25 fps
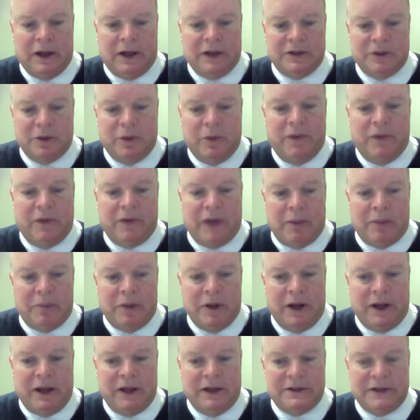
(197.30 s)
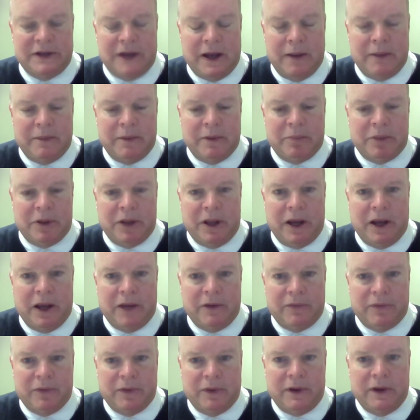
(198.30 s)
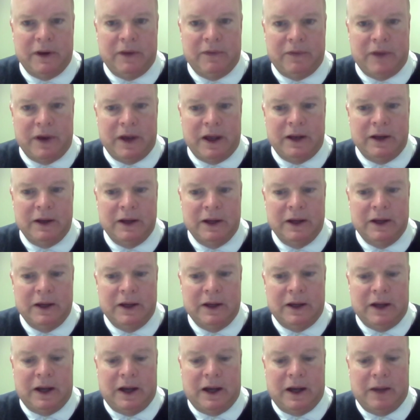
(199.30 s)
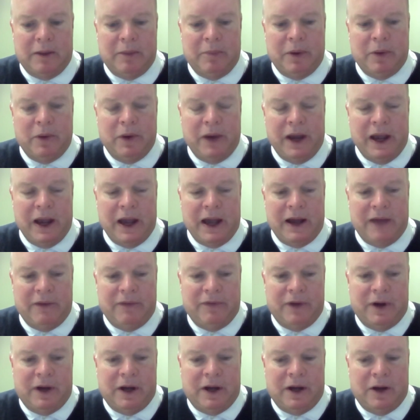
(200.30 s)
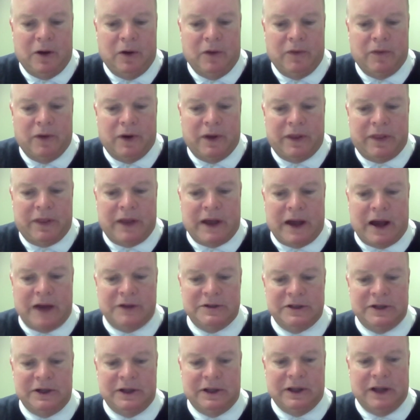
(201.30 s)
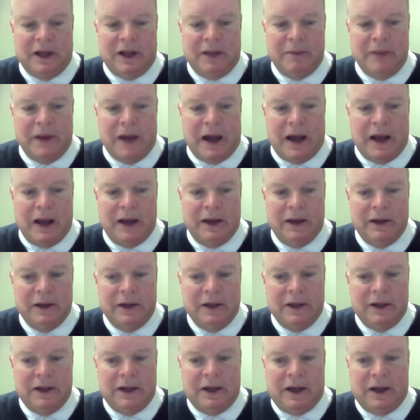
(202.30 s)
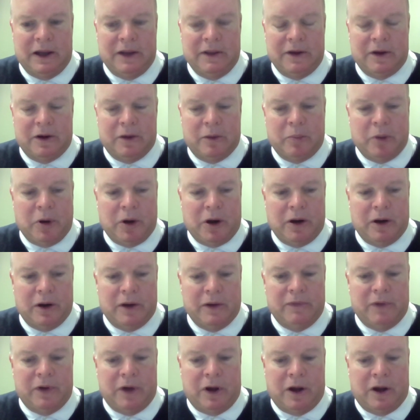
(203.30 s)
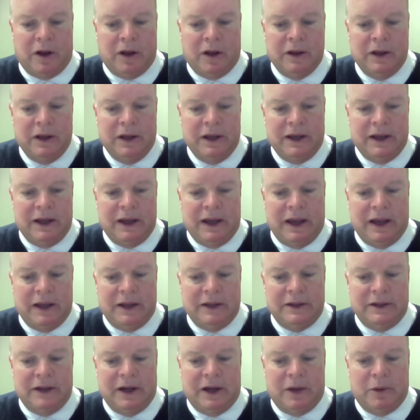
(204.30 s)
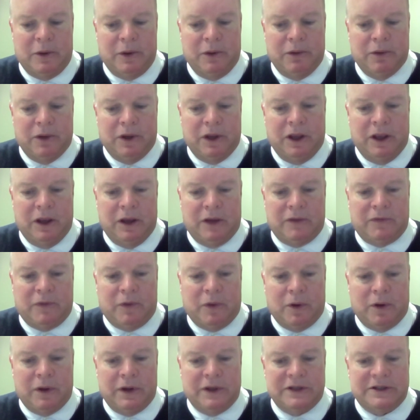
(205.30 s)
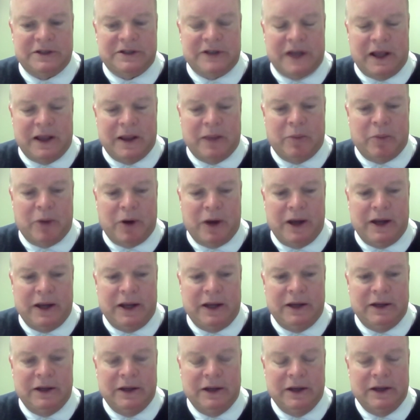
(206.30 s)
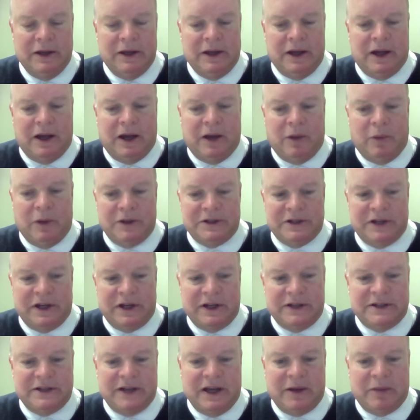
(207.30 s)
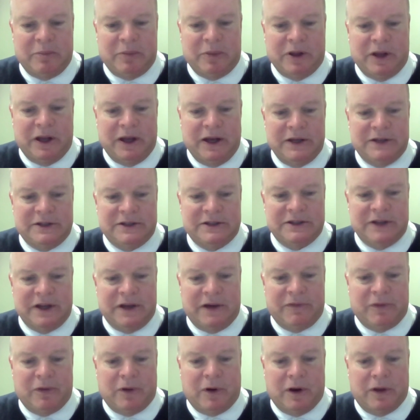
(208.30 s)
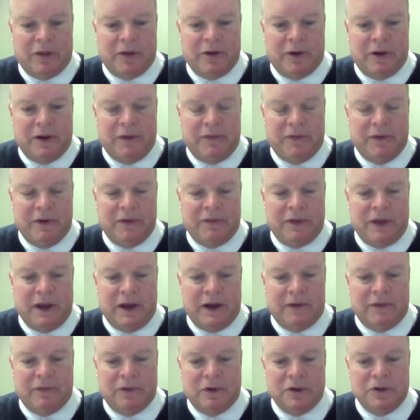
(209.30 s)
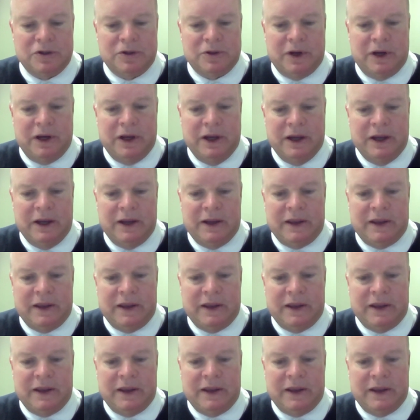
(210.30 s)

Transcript: Uh, so we've got plenty of time to plan for the event. Uh, but we have uh, over a thousand alumni that are part of ALL. And we really look forward to celebrating what's going to take place for our 35th anniversary.